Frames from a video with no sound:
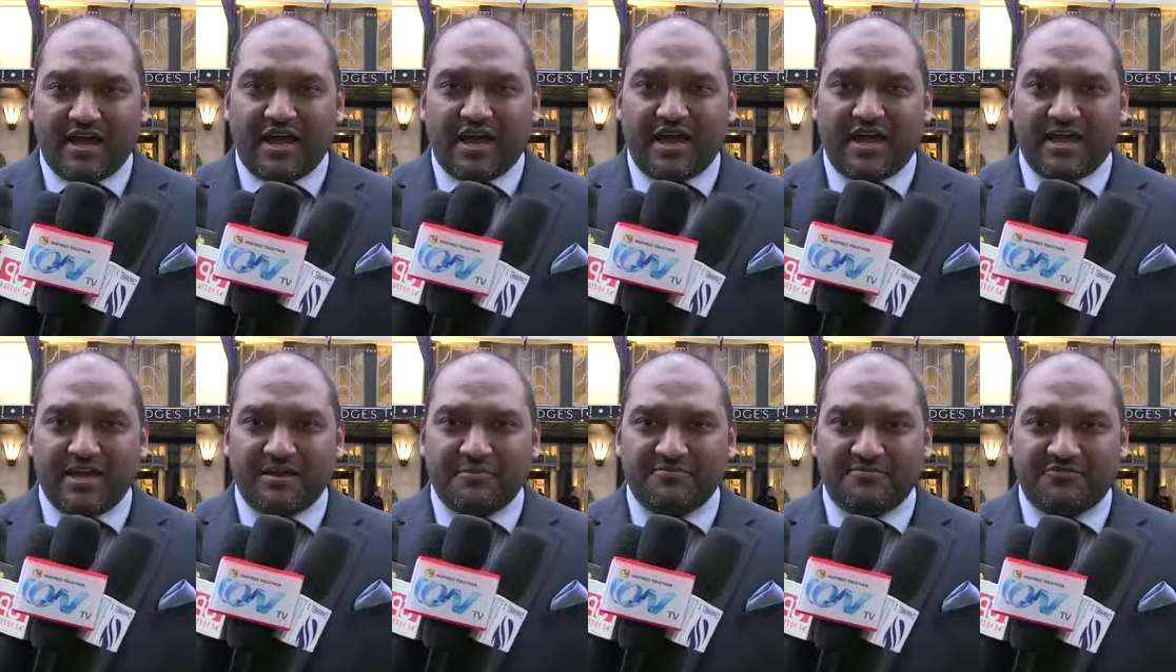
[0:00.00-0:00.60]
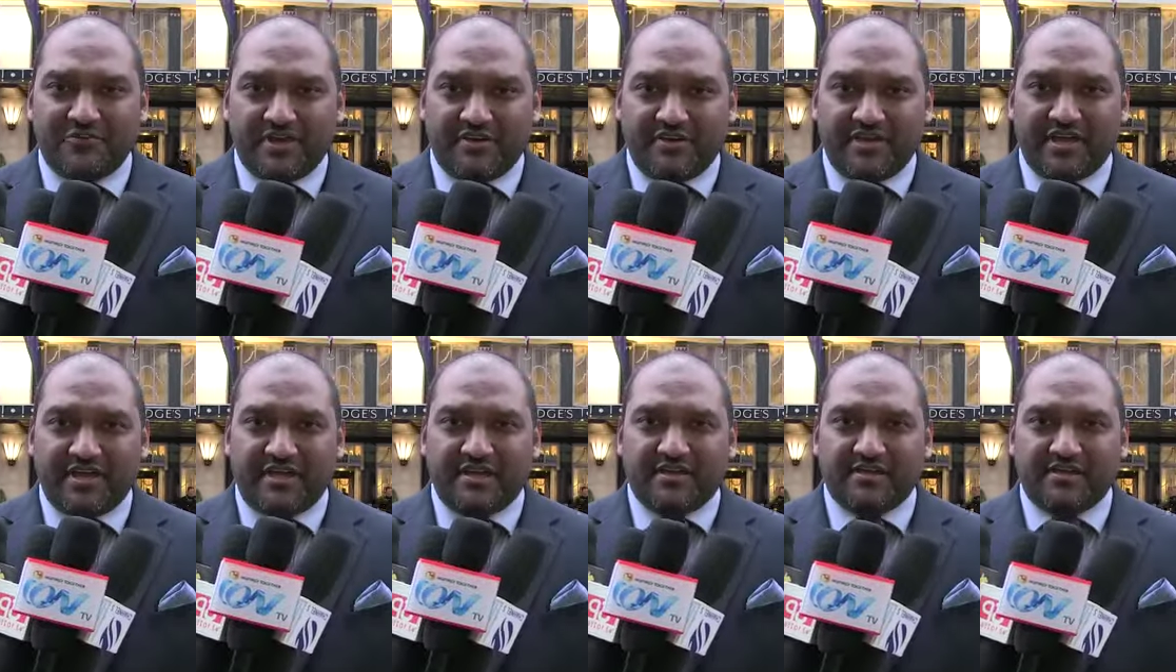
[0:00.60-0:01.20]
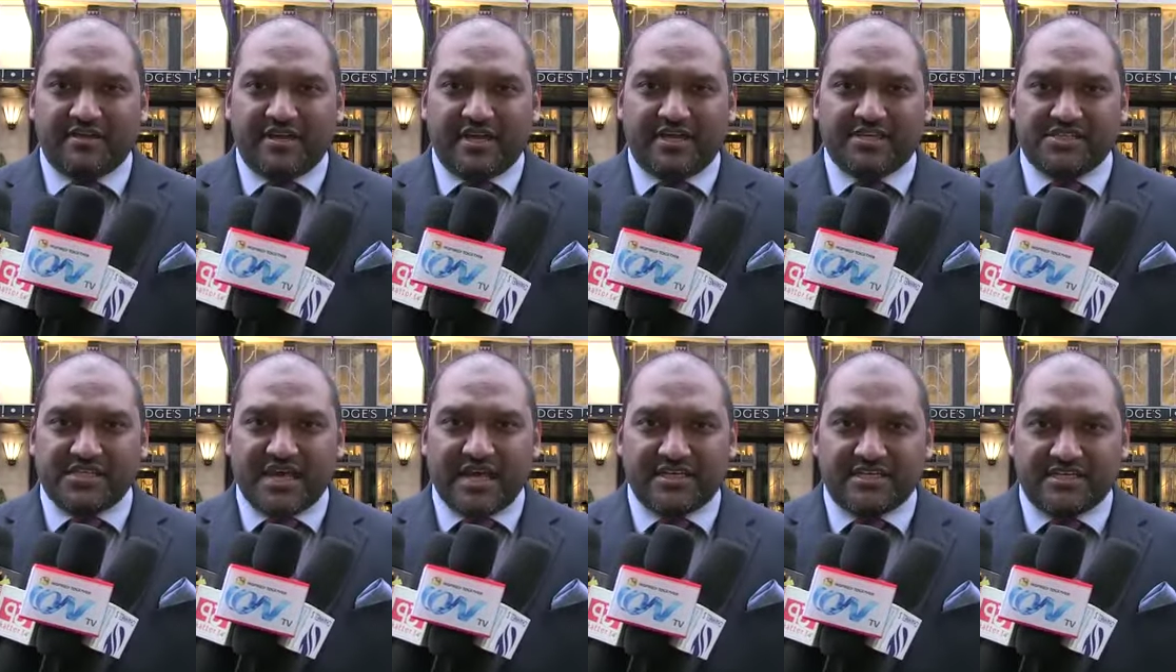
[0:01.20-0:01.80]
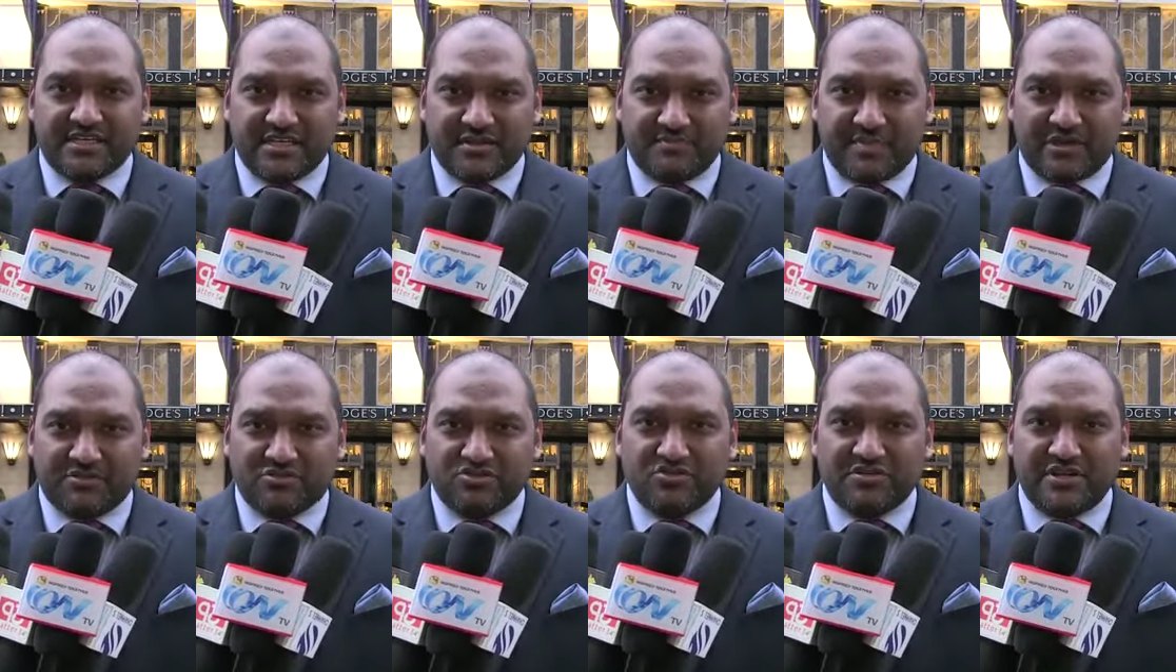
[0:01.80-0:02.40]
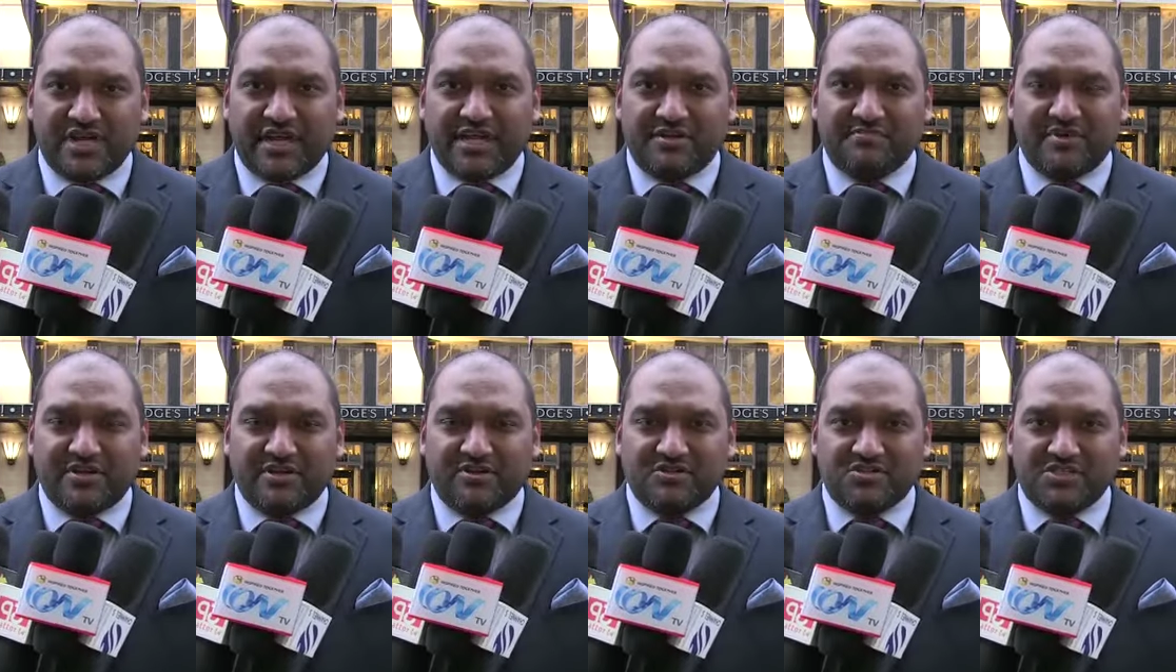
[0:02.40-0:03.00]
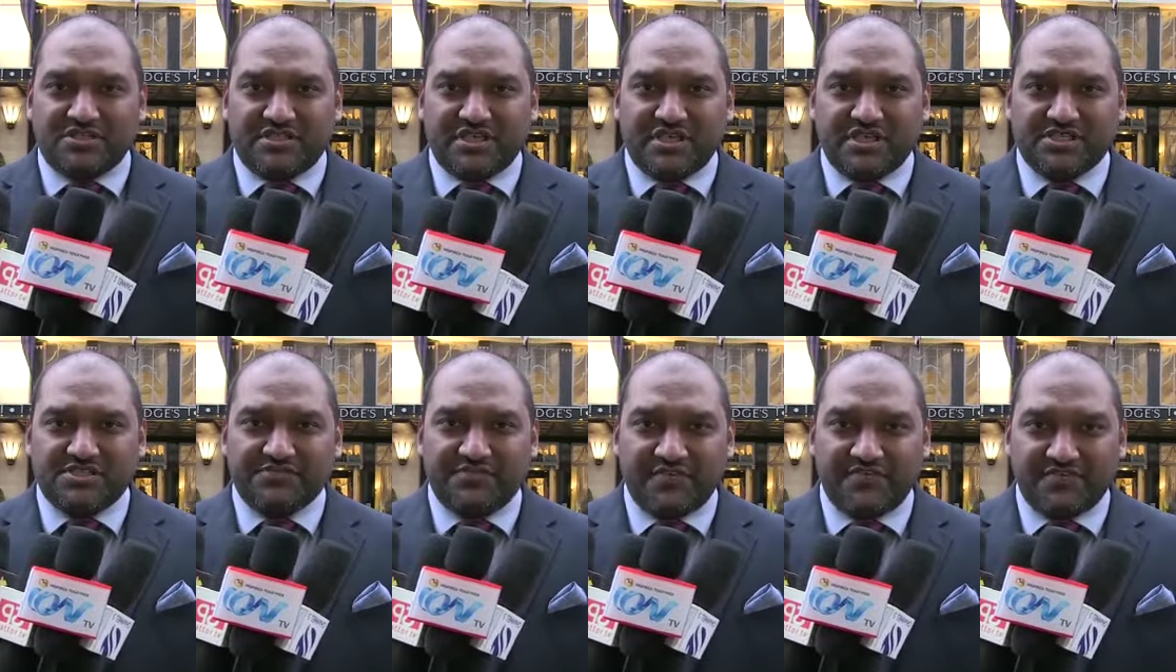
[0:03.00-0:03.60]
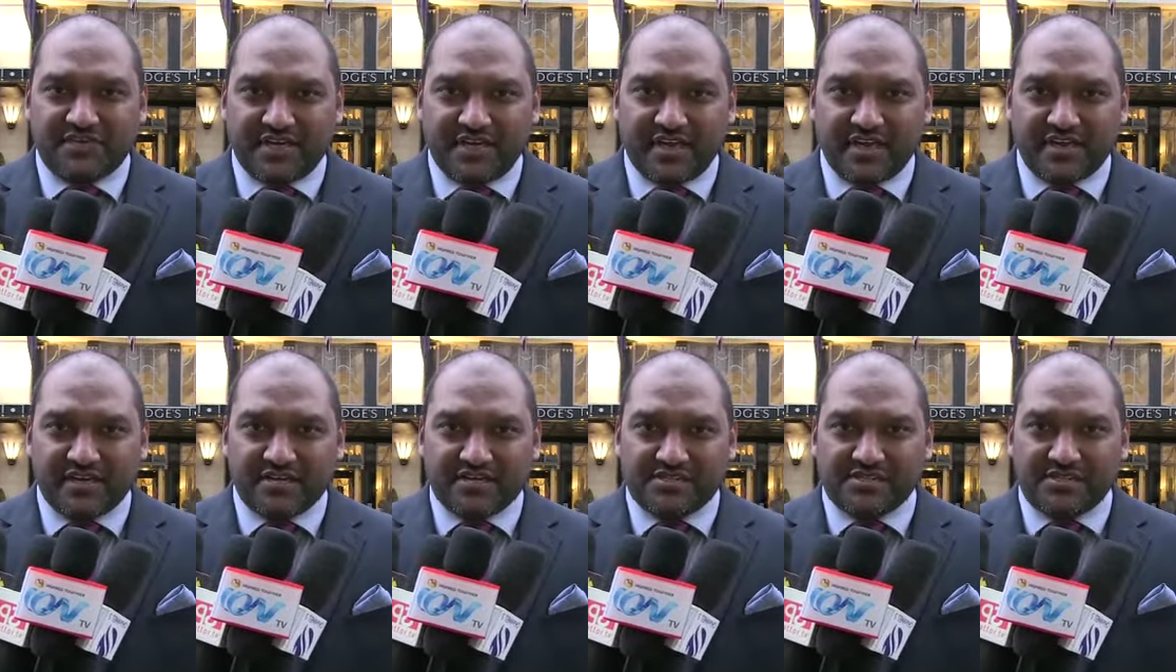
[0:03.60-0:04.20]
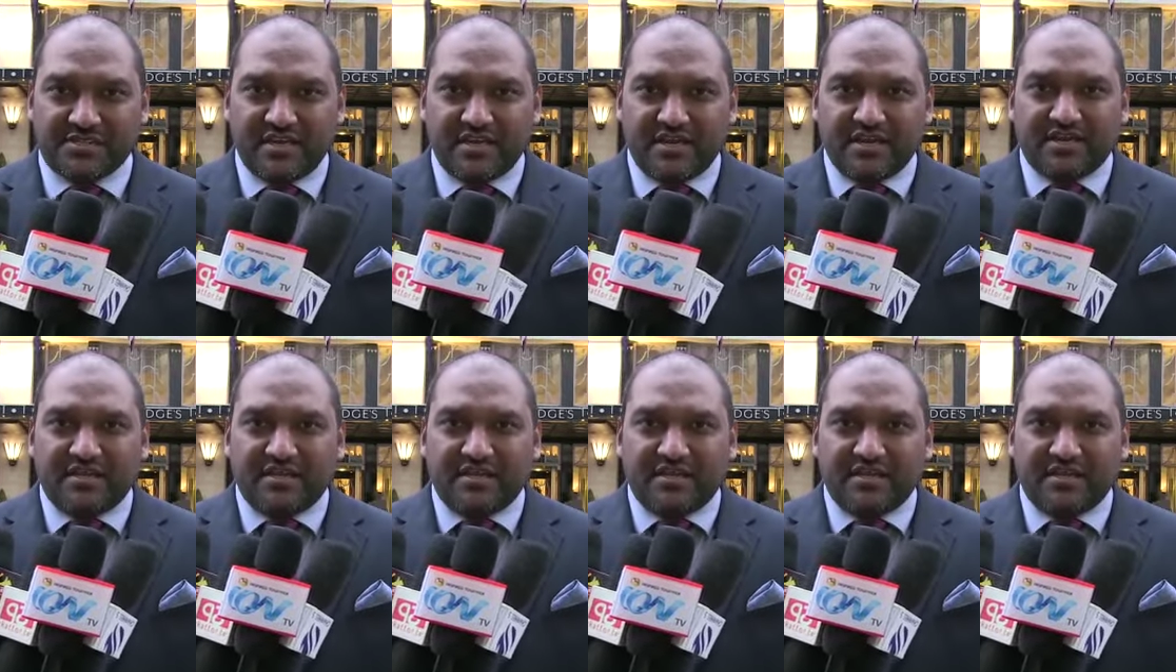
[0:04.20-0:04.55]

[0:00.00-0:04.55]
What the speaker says: I am very excited about today because it is 50 years